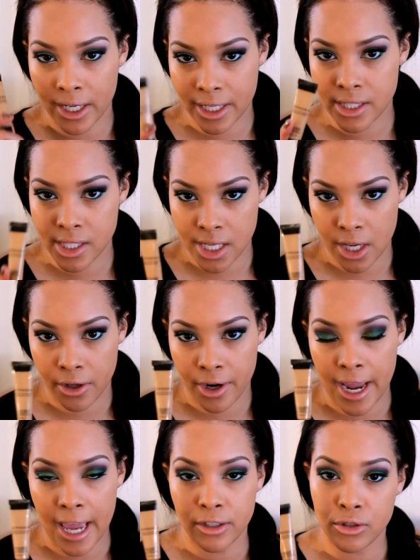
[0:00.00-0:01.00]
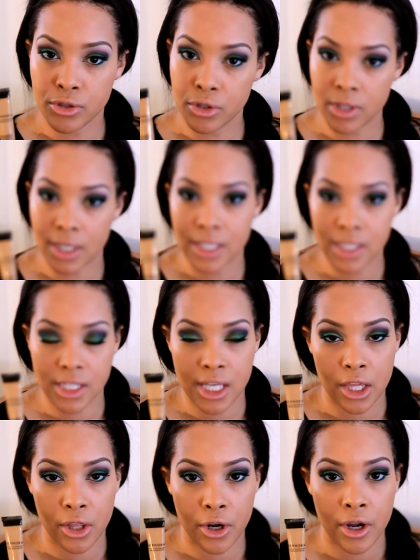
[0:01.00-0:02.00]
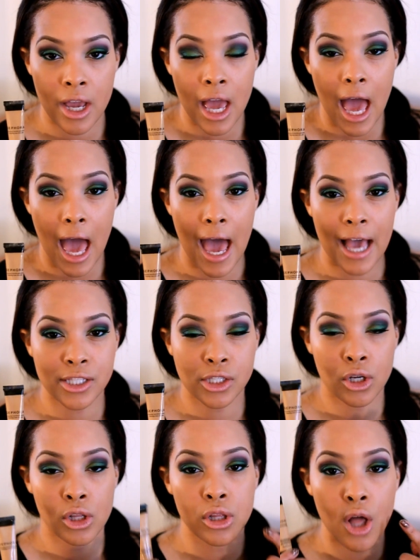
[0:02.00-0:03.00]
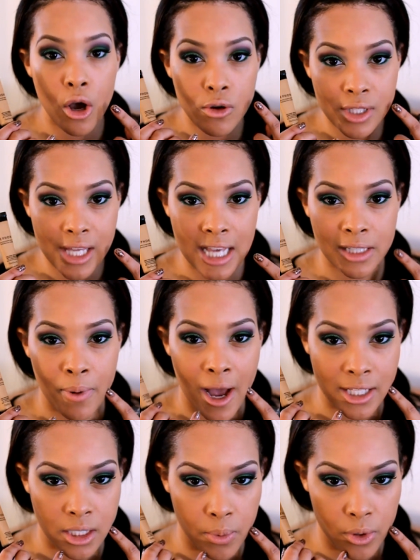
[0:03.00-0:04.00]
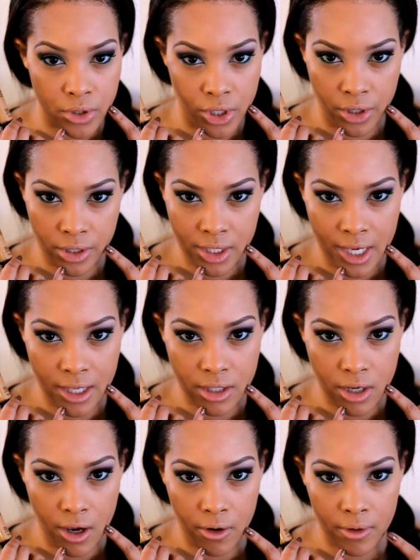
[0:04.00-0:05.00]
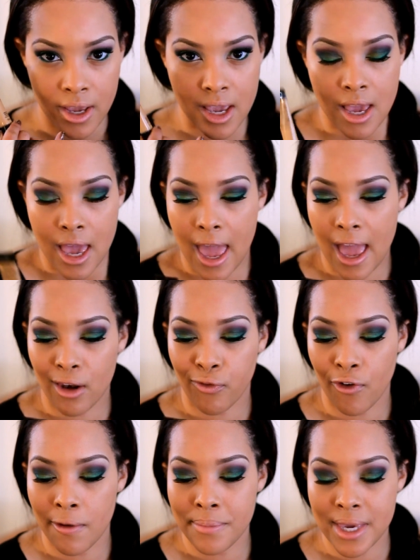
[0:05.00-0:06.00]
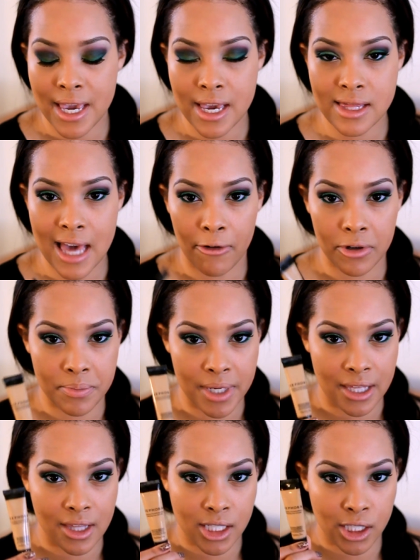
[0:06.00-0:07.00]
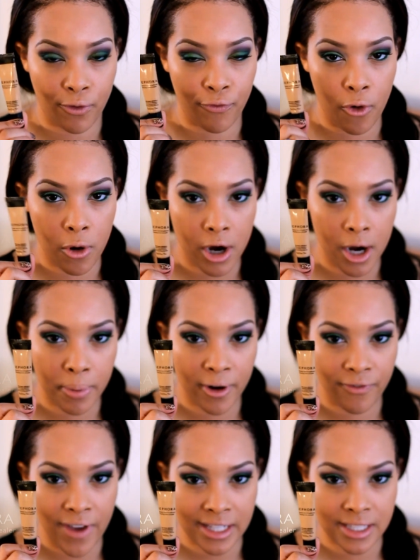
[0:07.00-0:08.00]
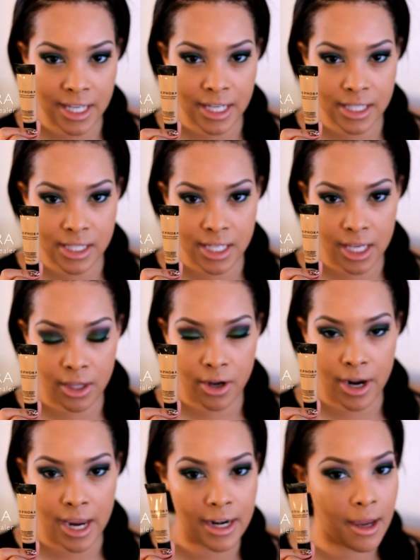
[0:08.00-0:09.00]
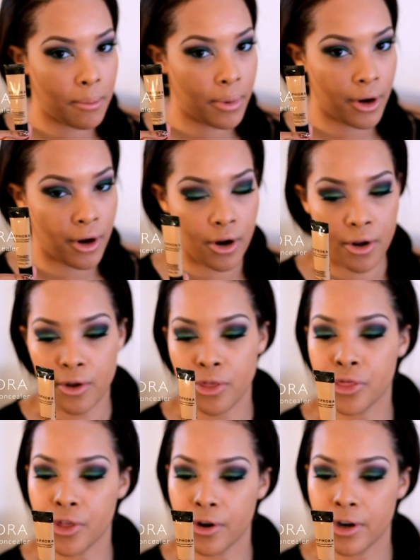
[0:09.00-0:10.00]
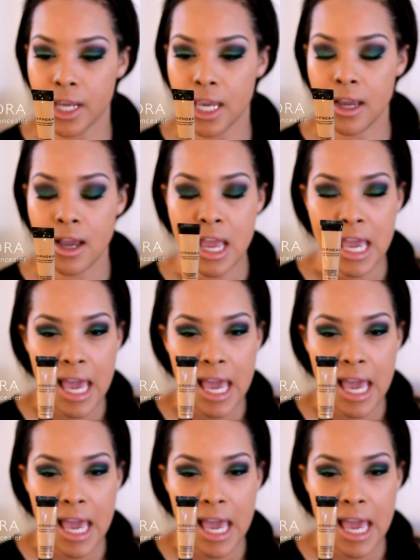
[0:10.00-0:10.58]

concealer and you do the concealer as close as possible to your skin tone. And for me, that would be the Sephora Perfecting Concealer in number 30.